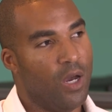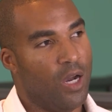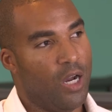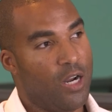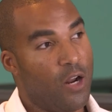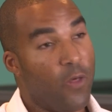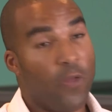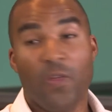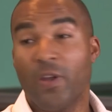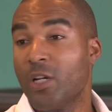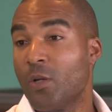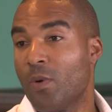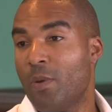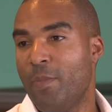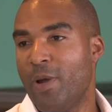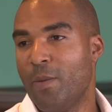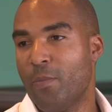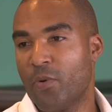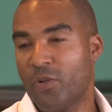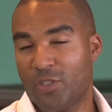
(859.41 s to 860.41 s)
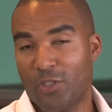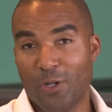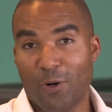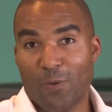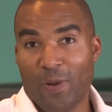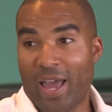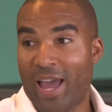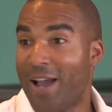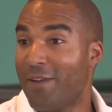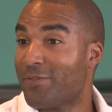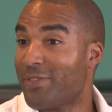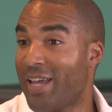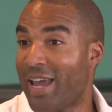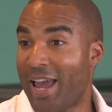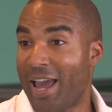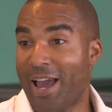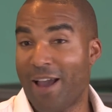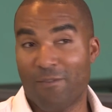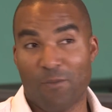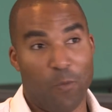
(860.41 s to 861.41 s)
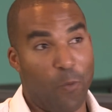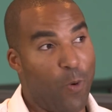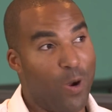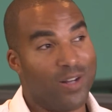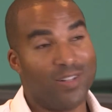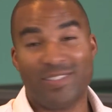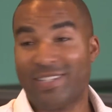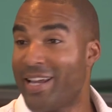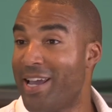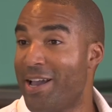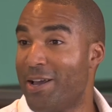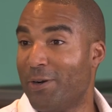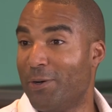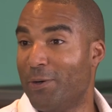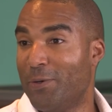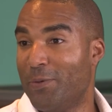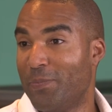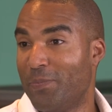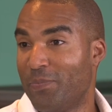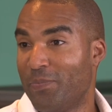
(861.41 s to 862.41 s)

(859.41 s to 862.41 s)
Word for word: Another thing to remember is you don't have to have one channel.